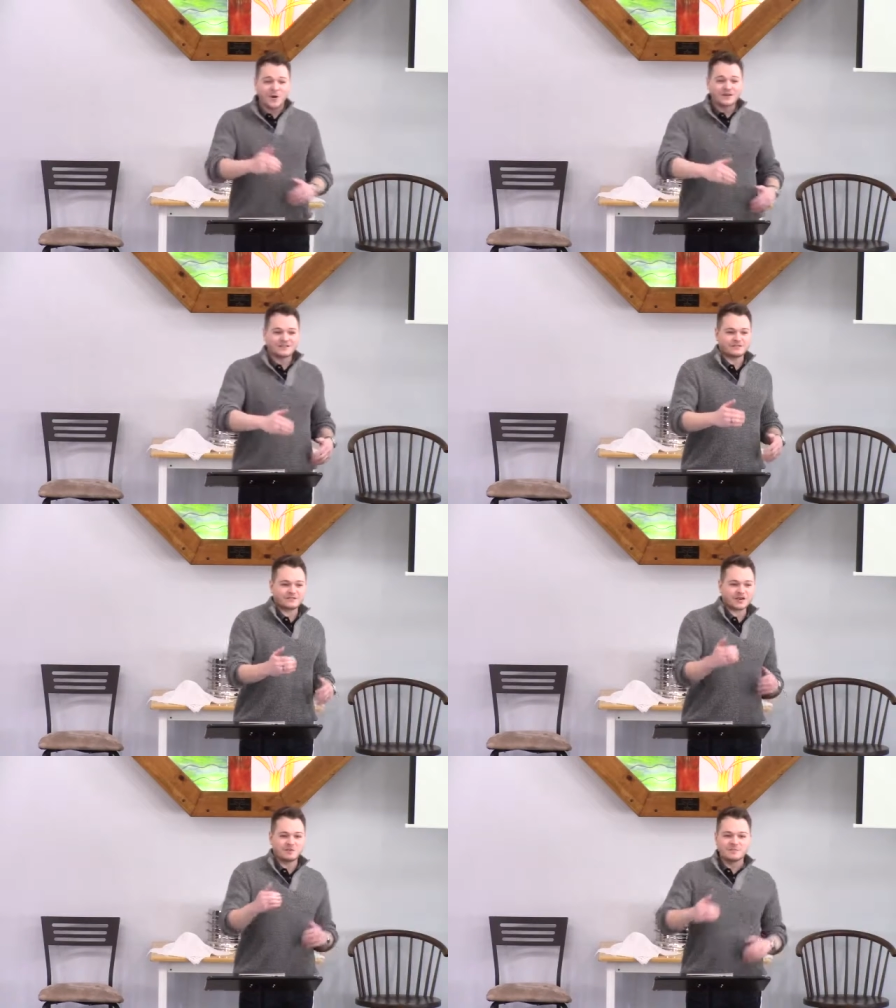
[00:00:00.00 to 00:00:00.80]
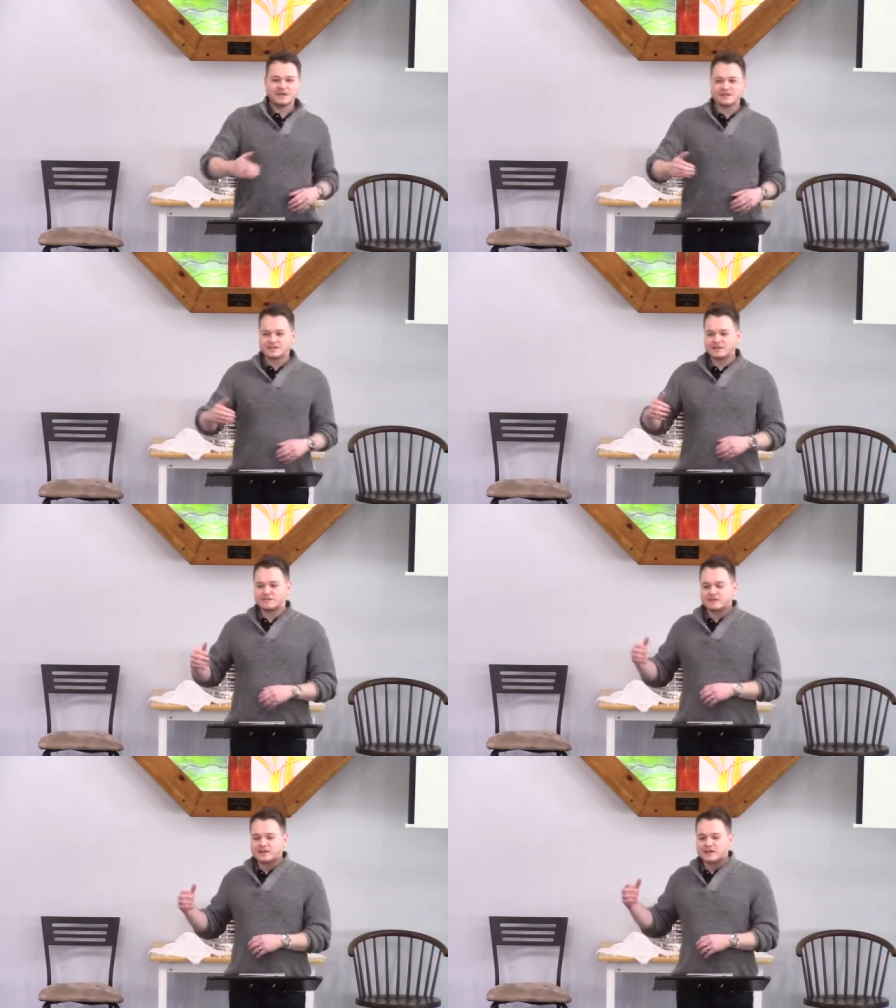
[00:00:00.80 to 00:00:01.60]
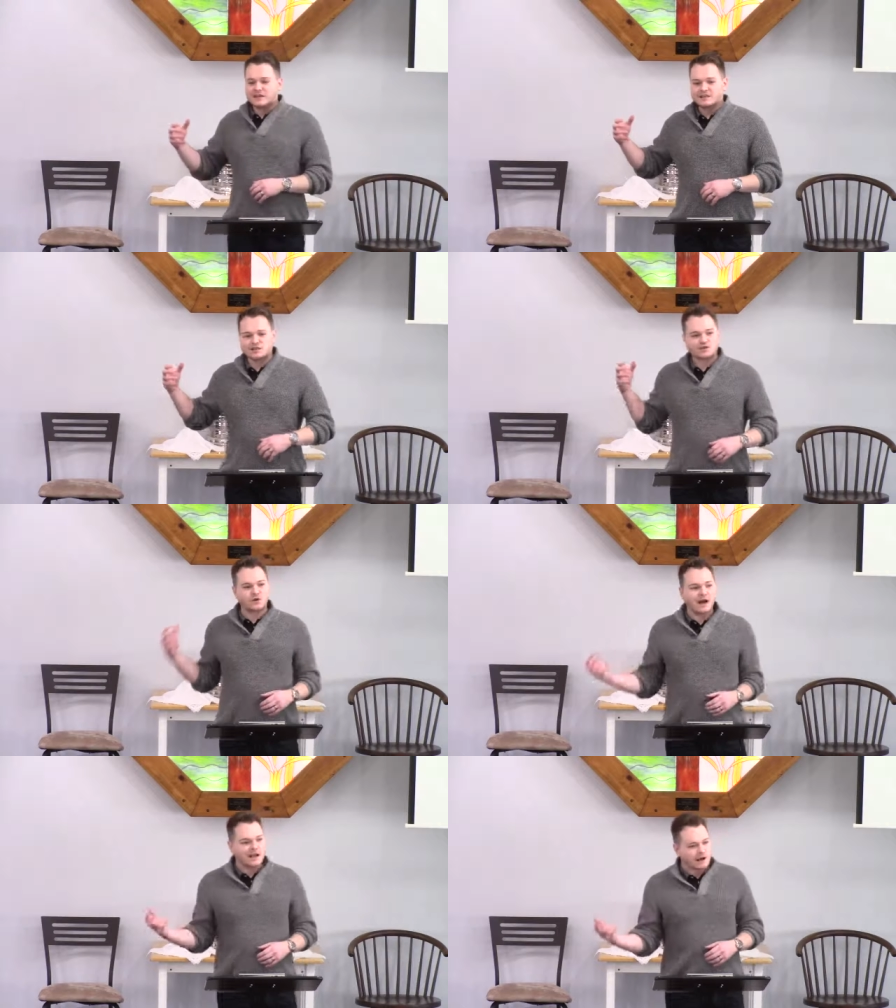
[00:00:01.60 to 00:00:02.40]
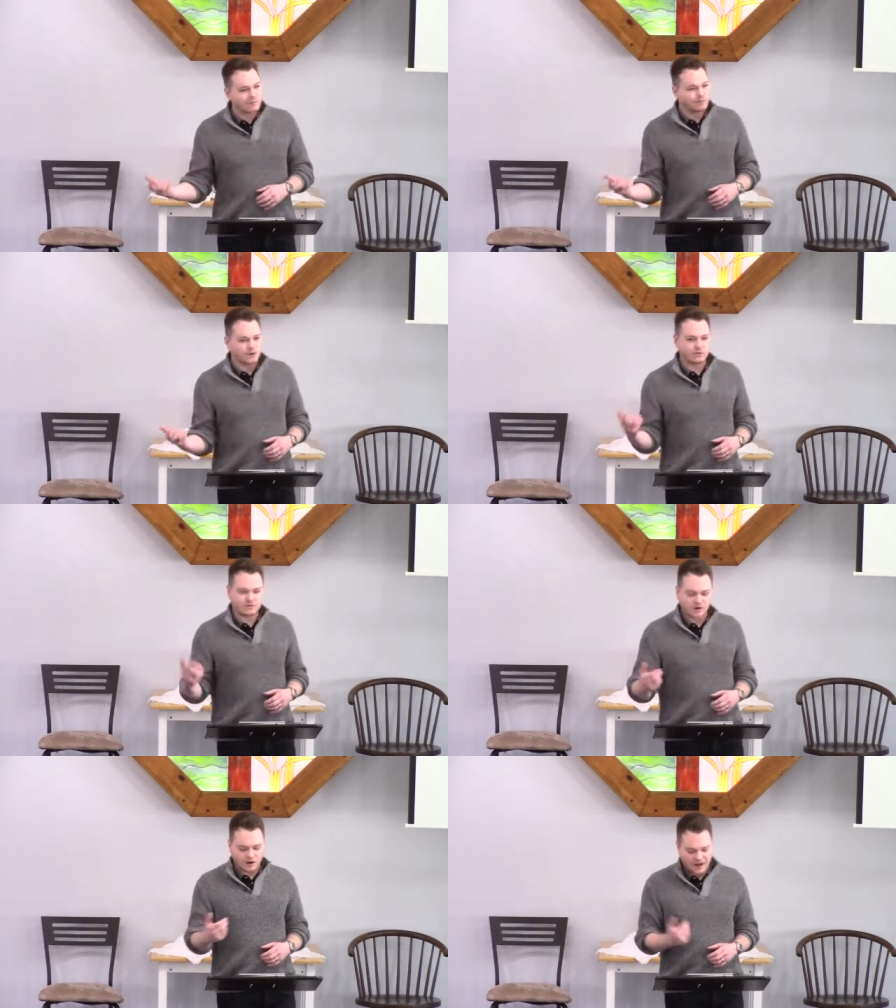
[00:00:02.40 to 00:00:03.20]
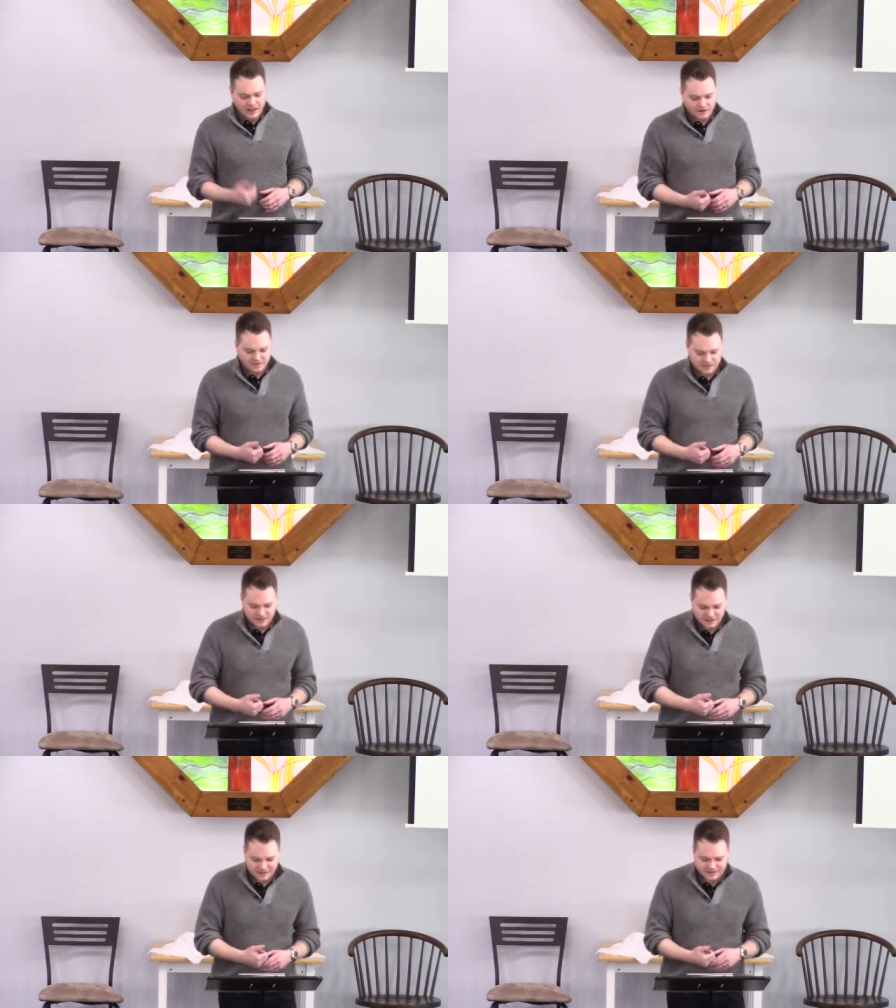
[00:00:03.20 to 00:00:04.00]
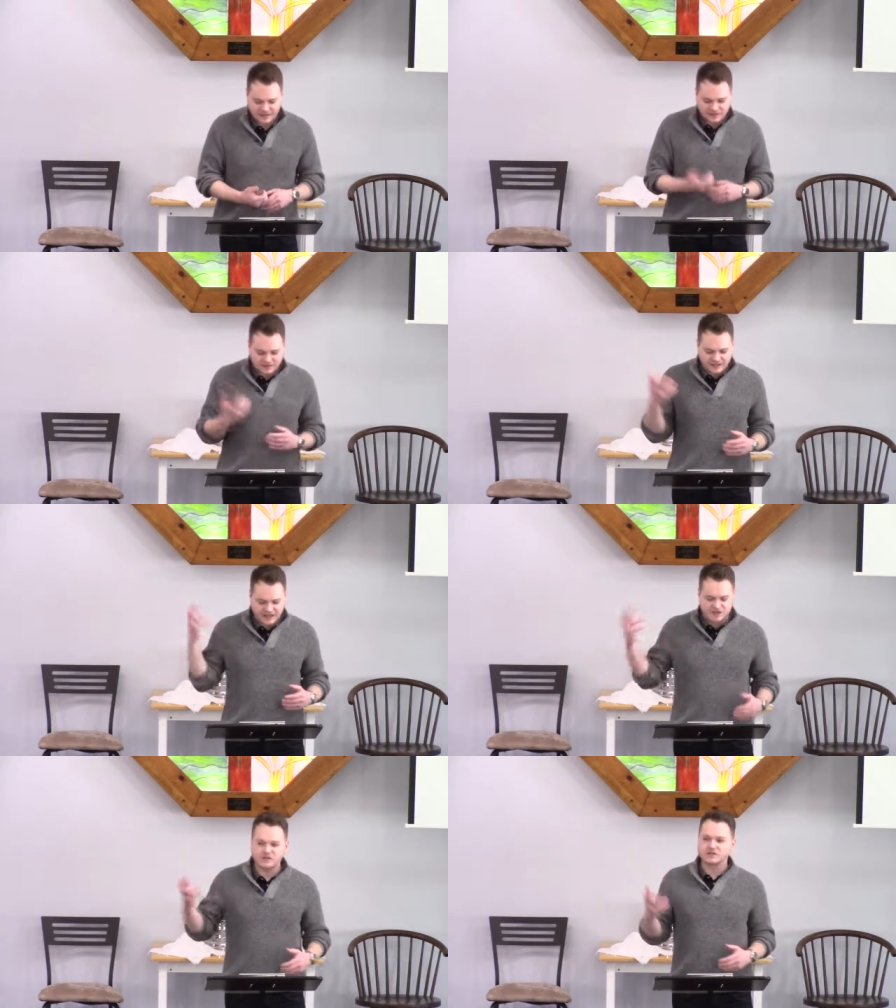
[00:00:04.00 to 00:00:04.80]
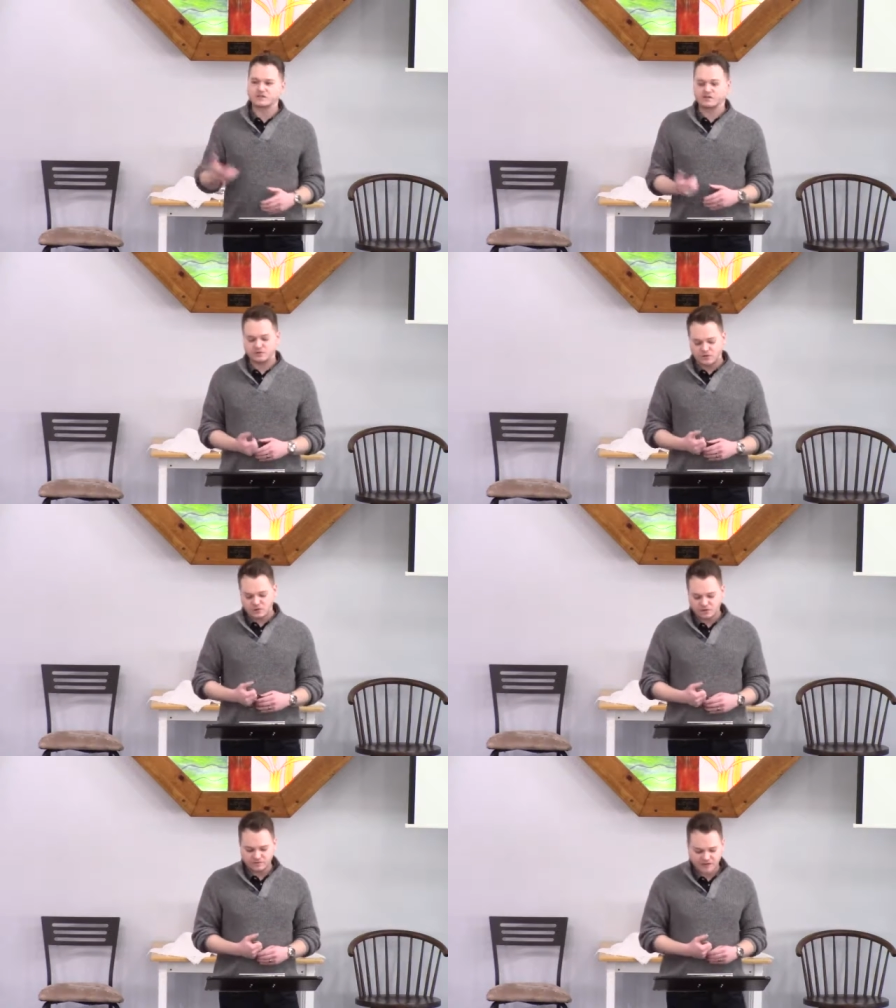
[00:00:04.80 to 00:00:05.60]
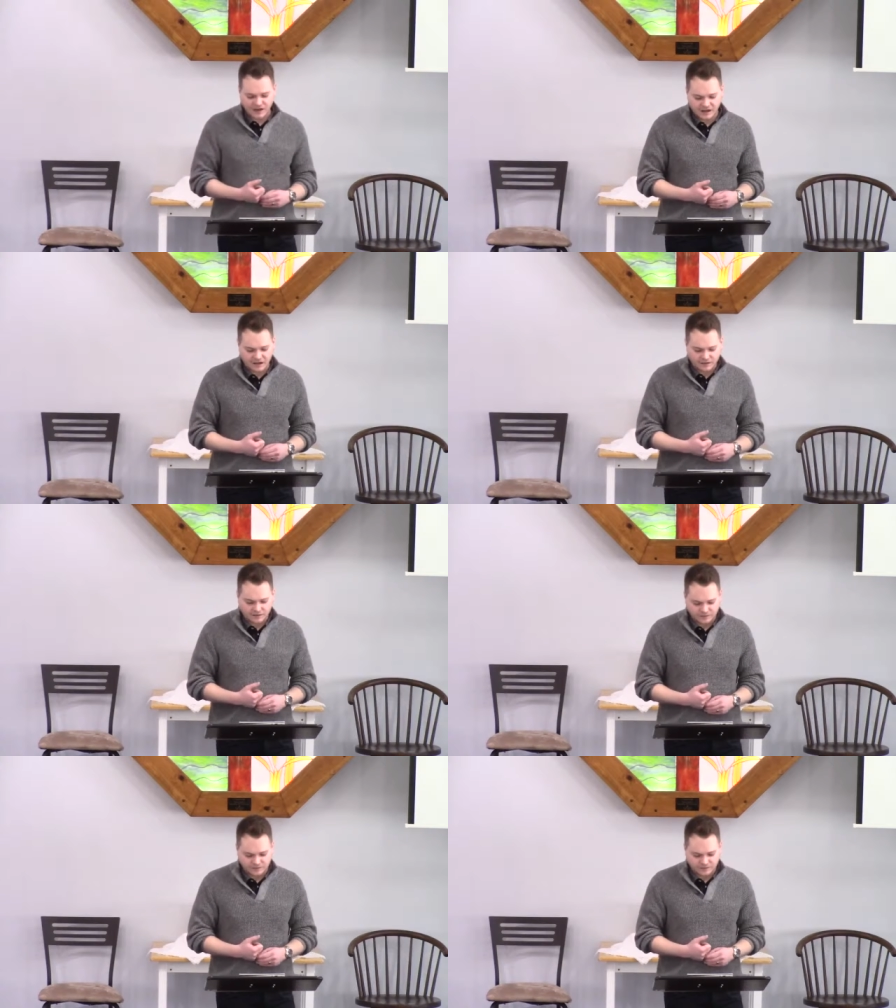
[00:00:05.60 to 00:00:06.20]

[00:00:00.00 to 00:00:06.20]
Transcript: was the very means of his triumph over our enemies and his exaltation to the throne of God.